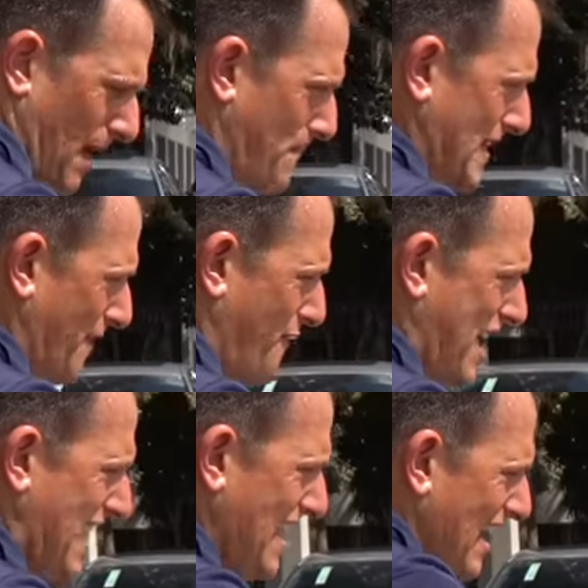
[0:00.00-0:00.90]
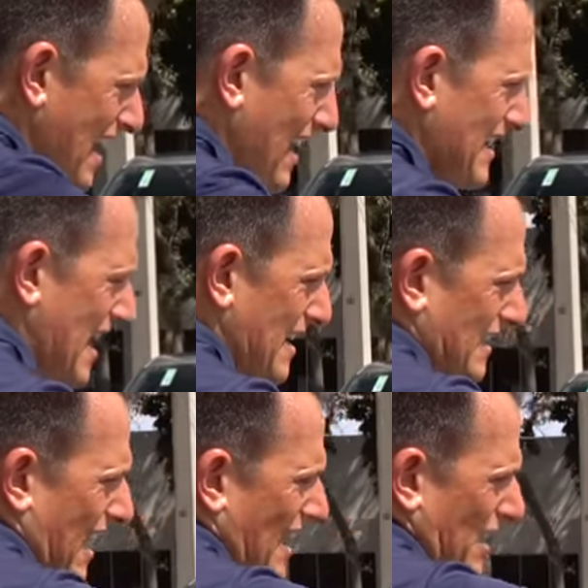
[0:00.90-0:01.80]
up as a V, then
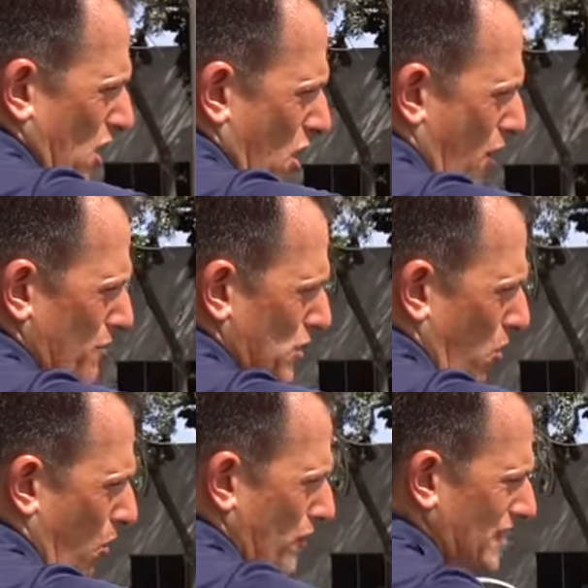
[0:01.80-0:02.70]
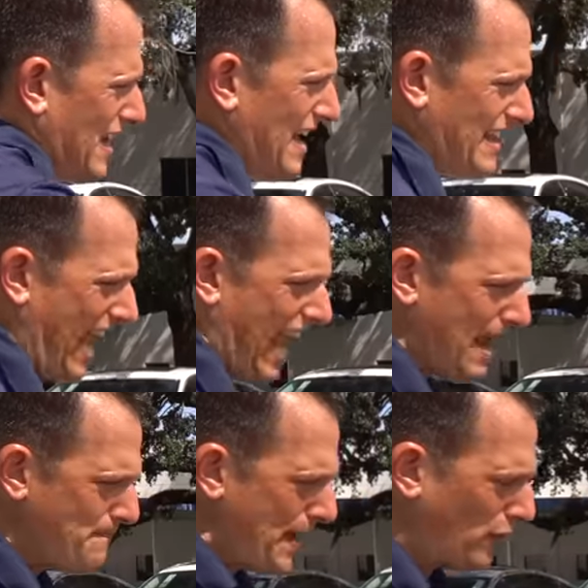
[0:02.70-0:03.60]
it kind of curves towards the
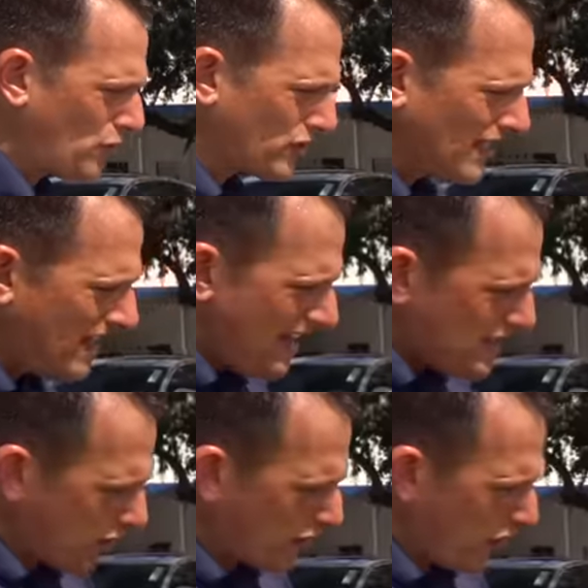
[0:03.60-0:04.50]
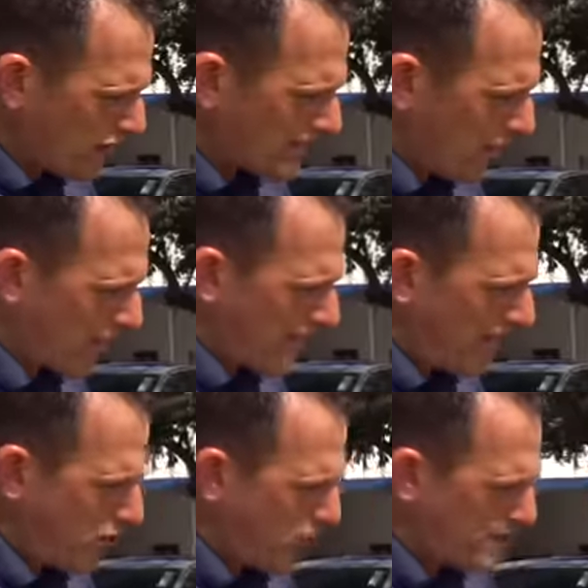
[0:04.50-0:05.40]
A pillars. You'll notice that with
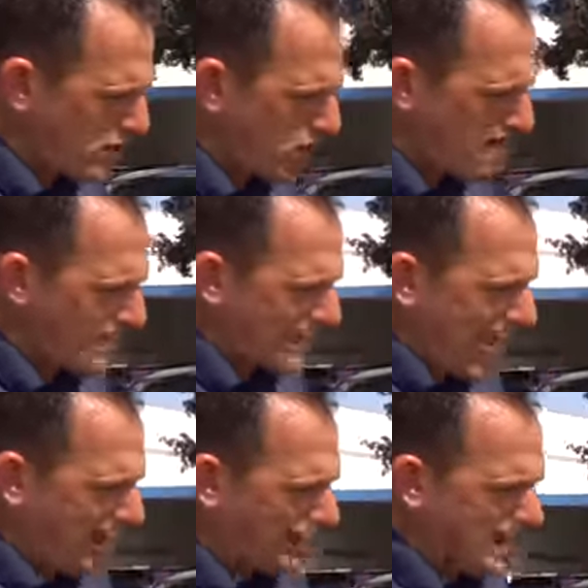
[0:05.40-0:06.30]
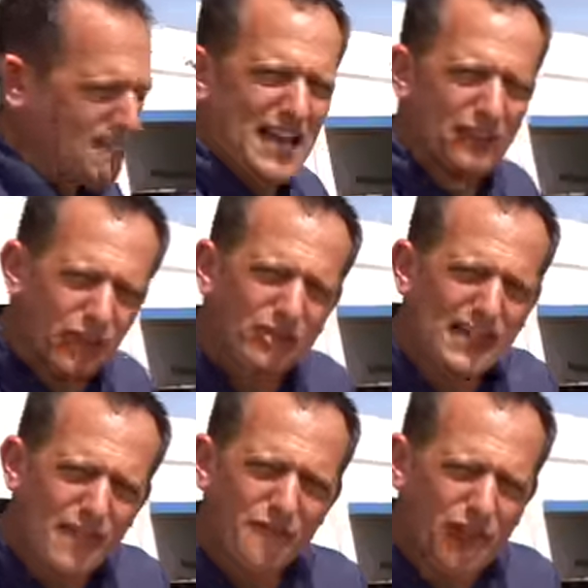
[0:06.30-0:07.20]
that urban gray metallic, it may look
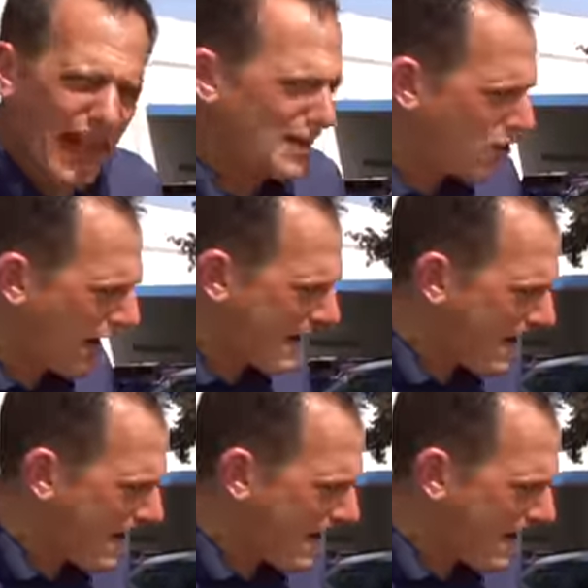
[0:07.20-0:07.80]
like a flat gray.